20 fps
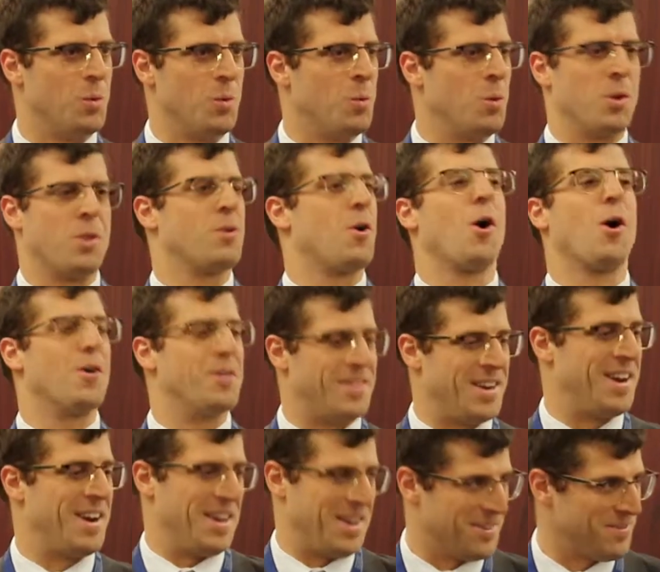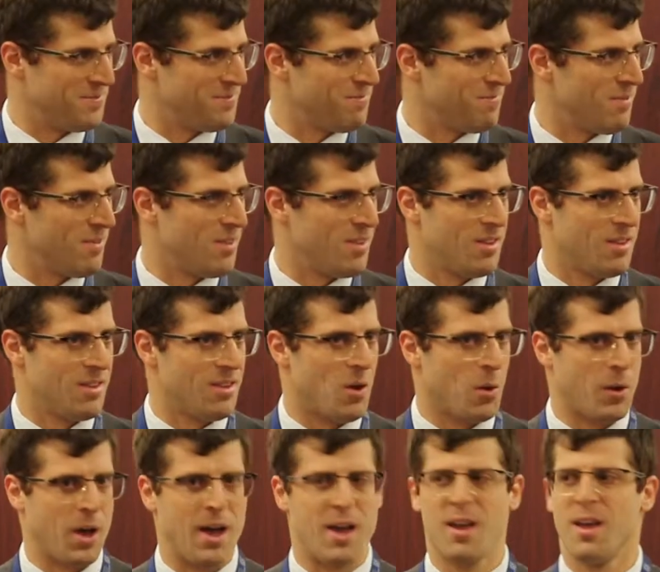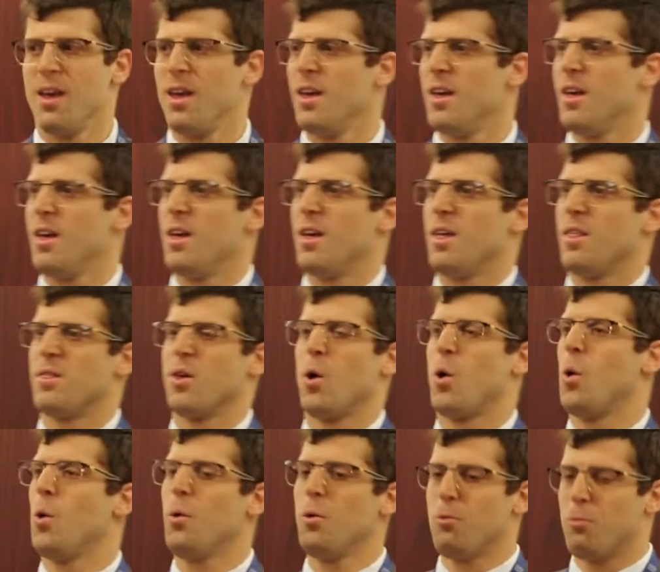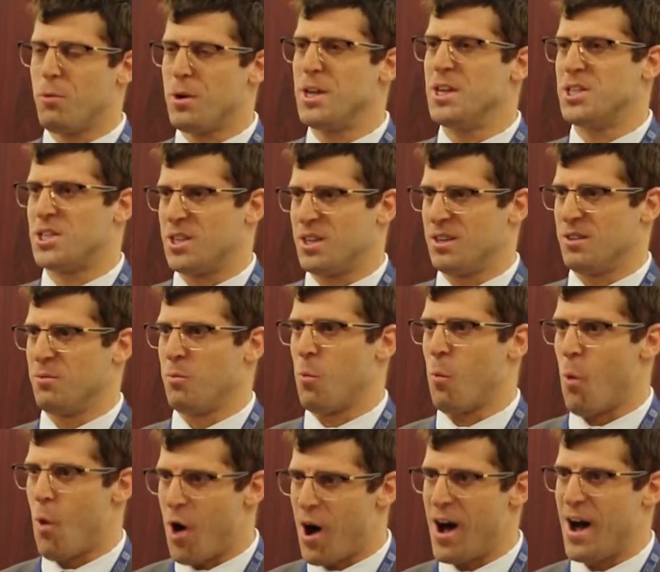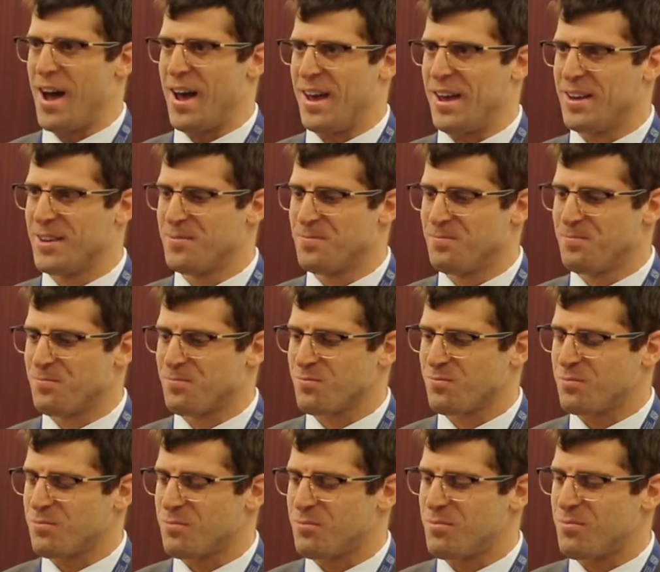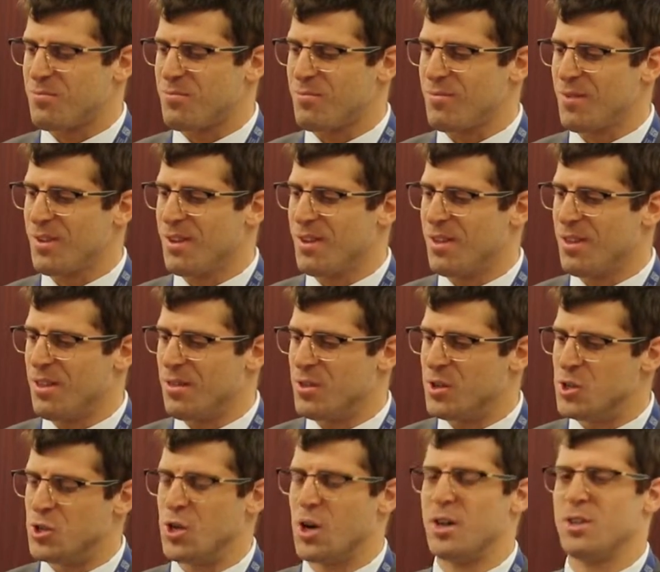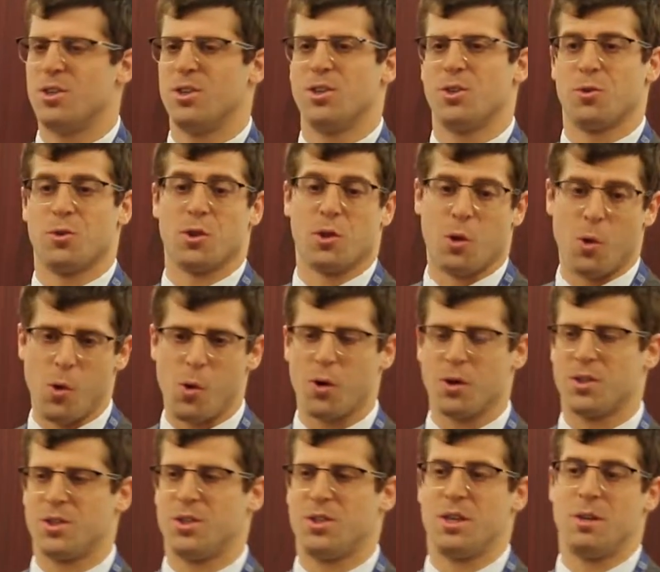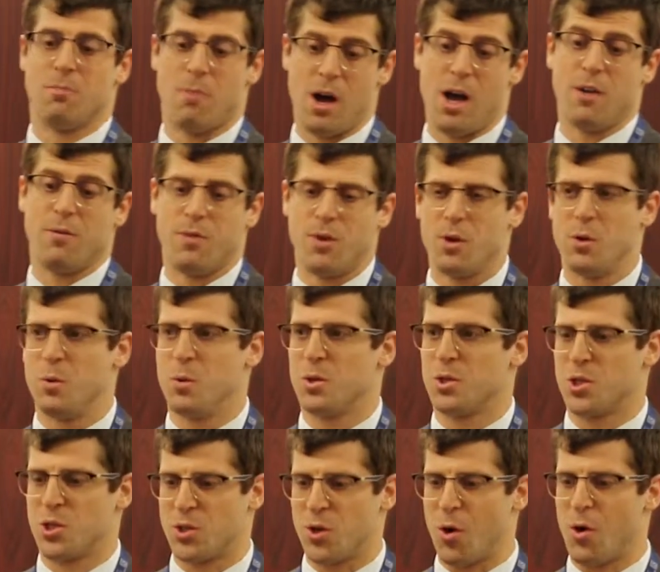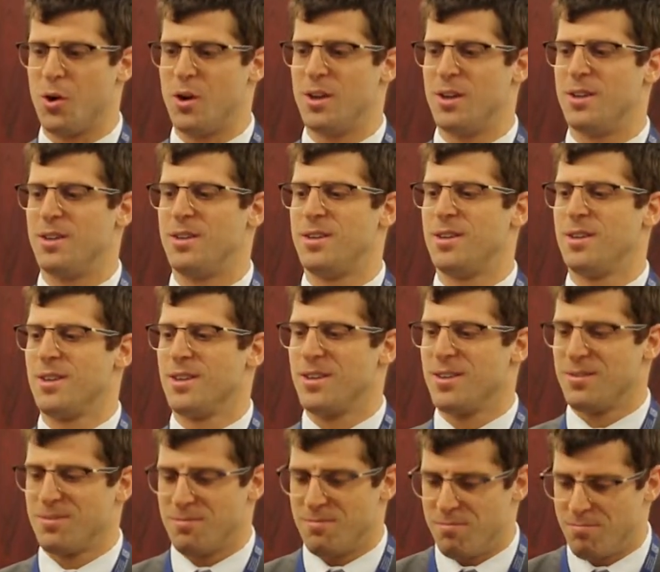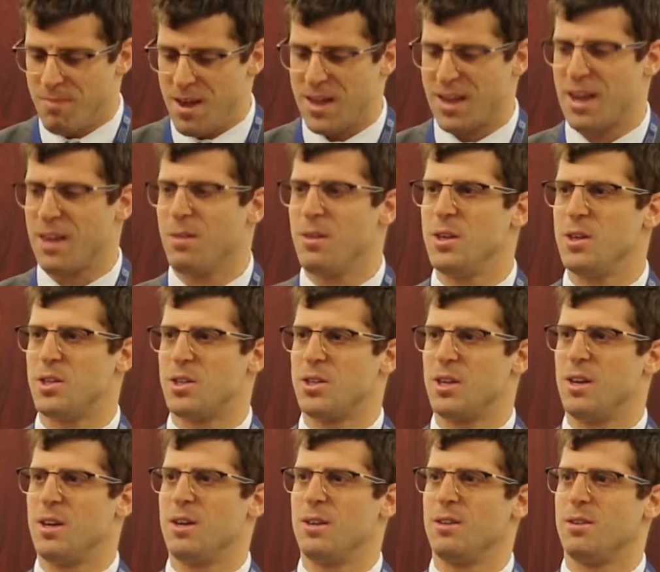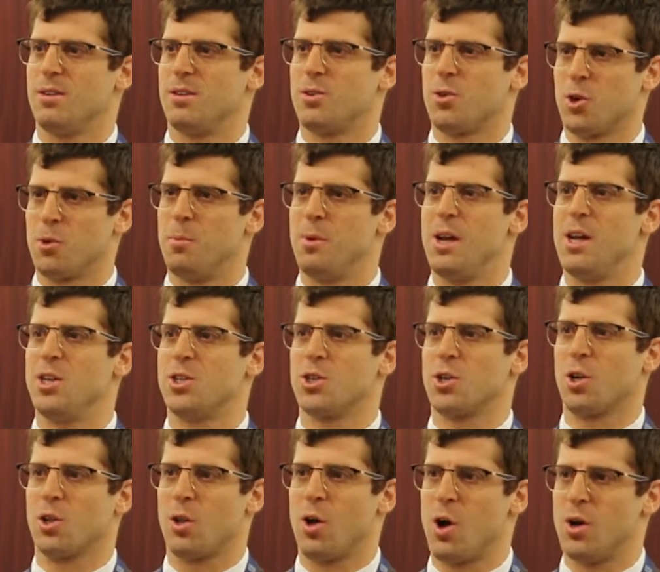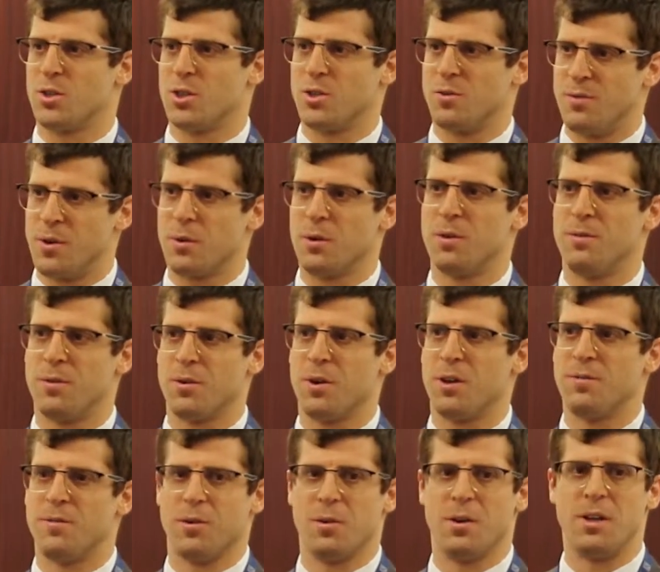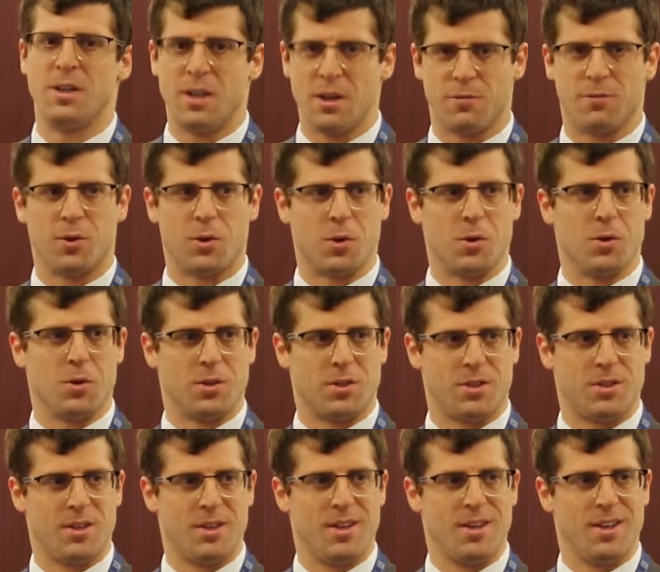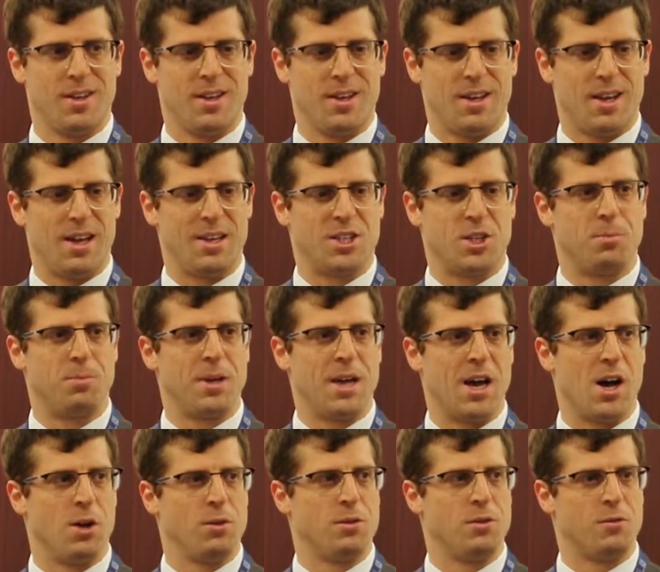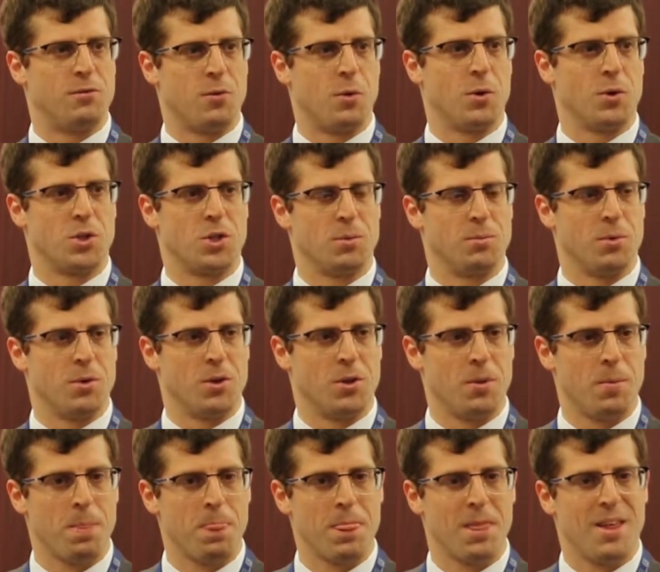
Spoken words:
where there aren't any. Okay? The whole reason why the judges or the courts, in my view, started making these termination clauses very, very, very difficult to be held enforceable